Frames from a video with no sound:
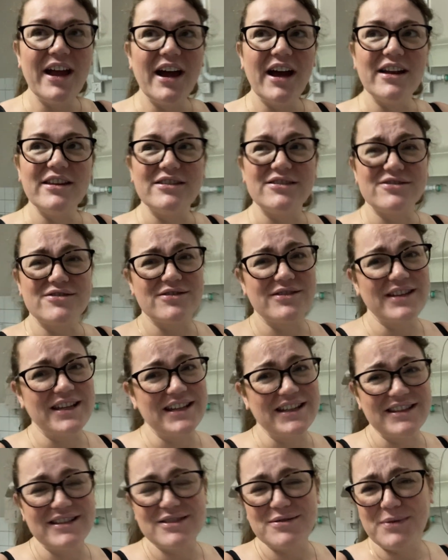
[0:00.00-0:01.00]
and there's
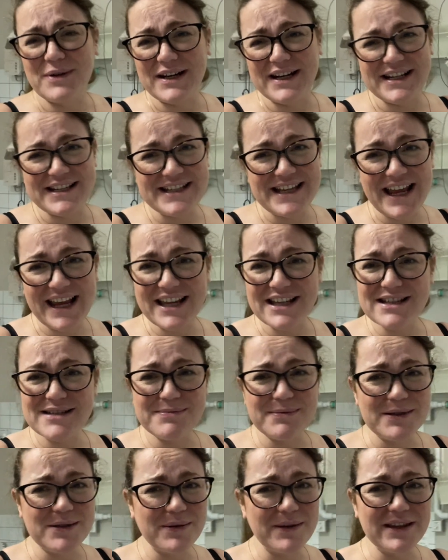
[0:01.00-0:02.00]
only 20 seconds
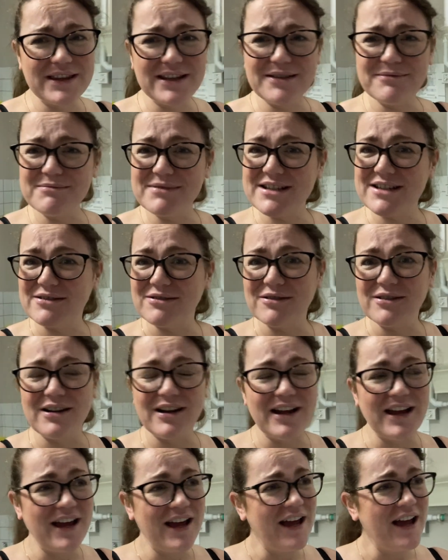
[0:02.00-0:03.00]
between them, so
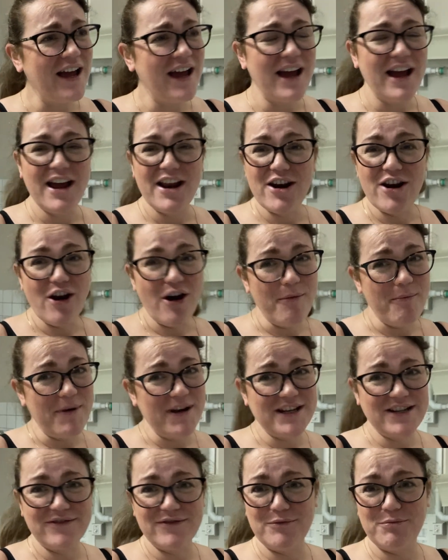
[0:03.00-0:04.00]
not
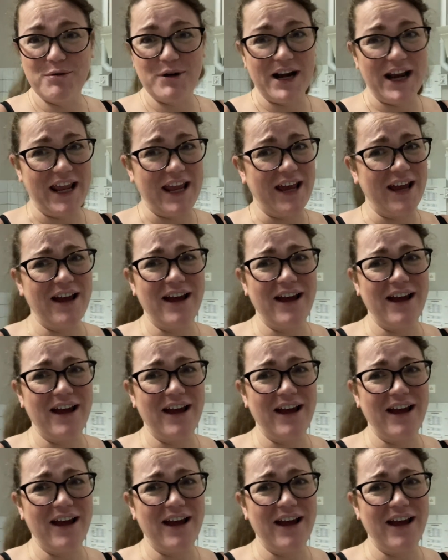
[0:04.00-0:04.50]
much of a break.